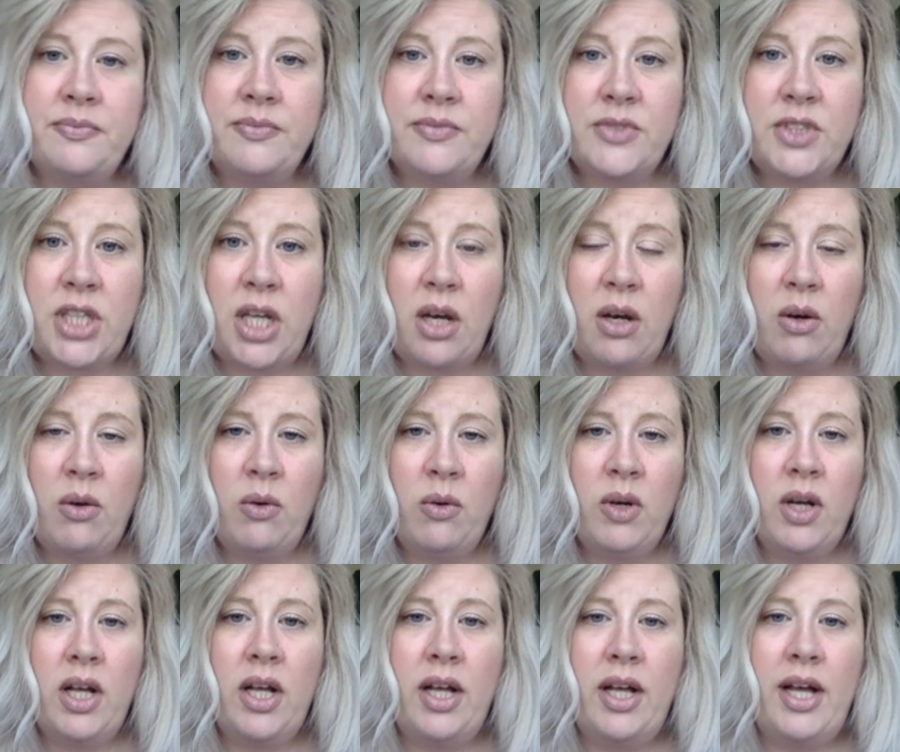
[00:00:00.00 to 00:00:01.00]

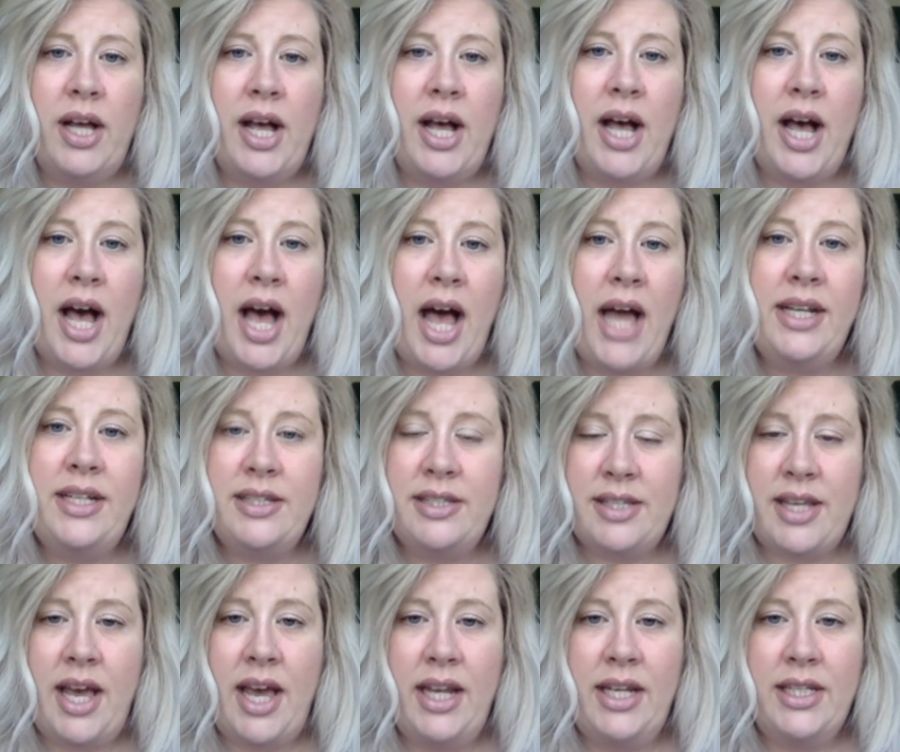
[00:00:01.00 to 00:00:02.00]
So I
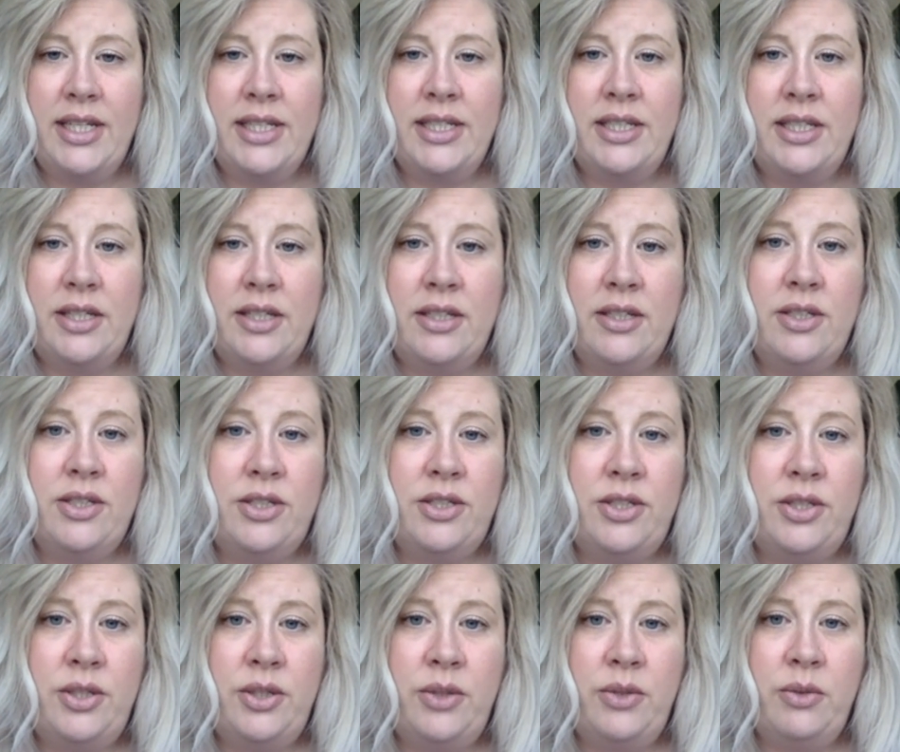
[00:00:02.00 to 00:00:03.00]
decided
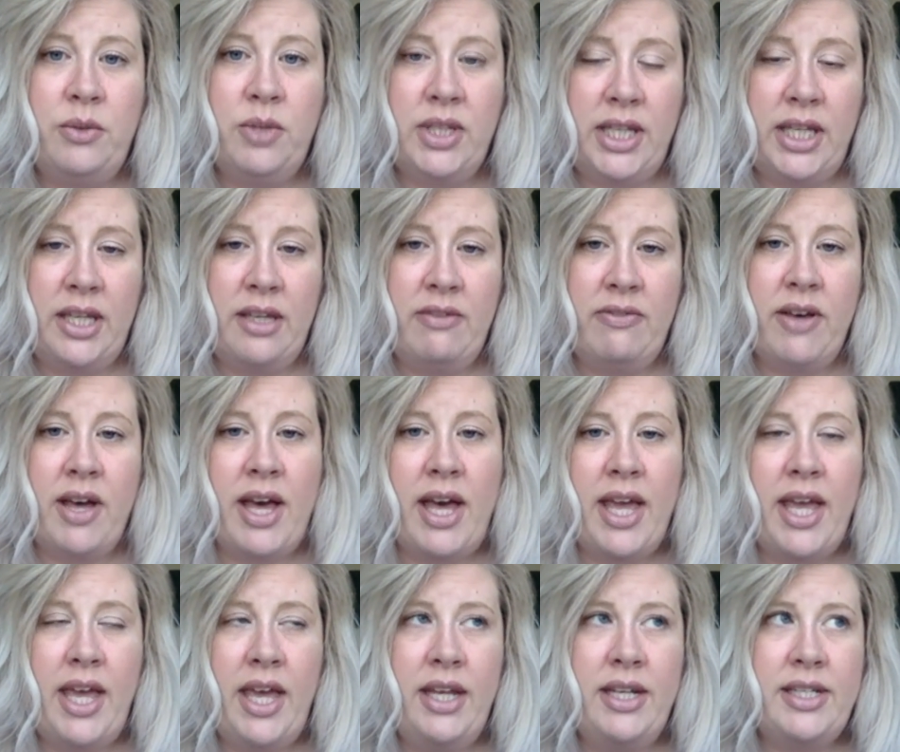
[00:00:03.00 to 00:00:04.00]
to leave.
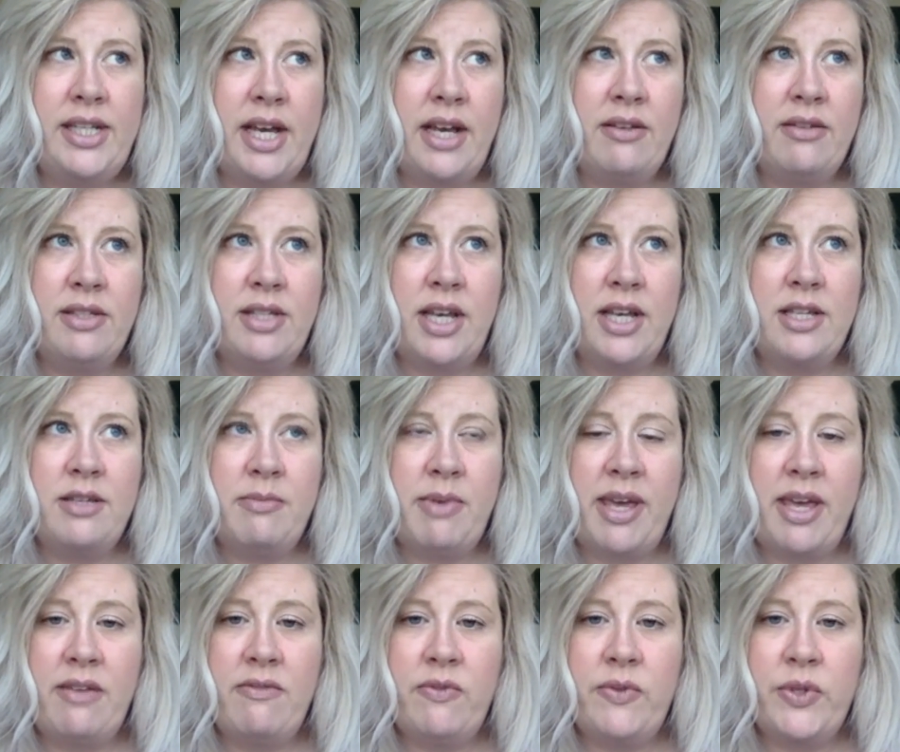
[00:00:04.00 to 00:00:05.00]
I had downsized
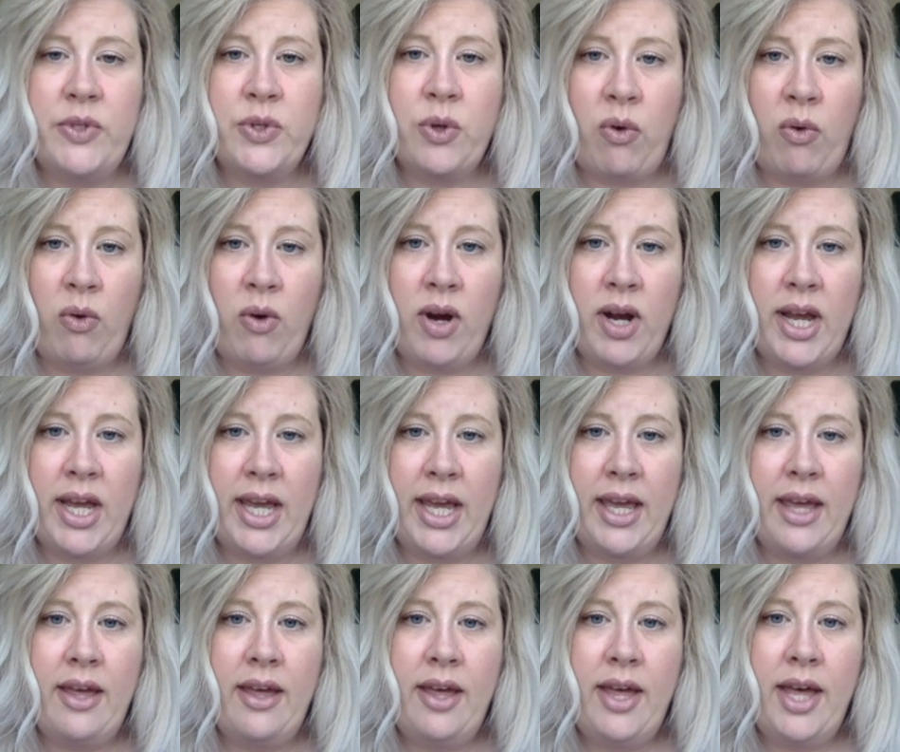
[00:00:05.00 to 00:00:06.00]
my inventory